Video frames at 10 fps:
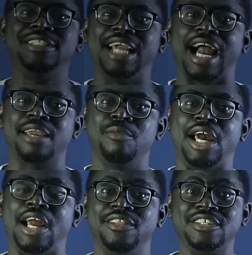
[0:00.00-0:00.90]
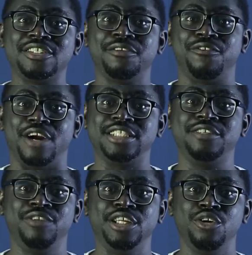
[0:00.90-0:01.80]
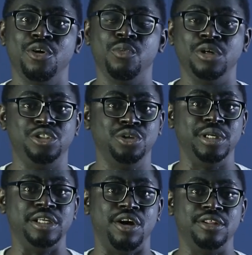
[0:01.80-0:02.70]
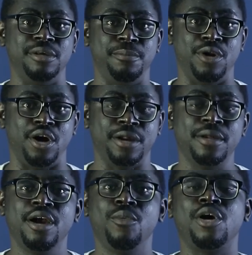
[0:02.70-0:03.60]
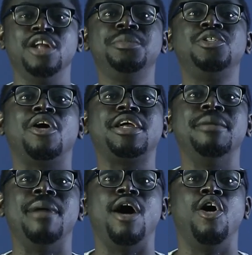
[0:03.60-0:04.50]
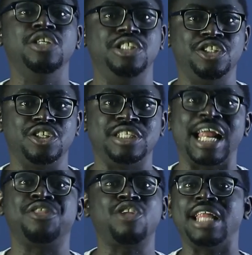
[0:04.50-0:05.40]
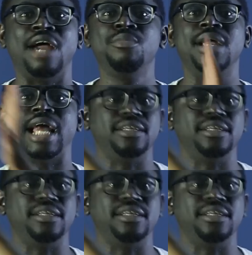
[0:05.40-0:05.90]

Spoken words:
Nia Akimolai, and this is the first video we're doing on the blog. We're going to be talking about auditions, and I thought that would be a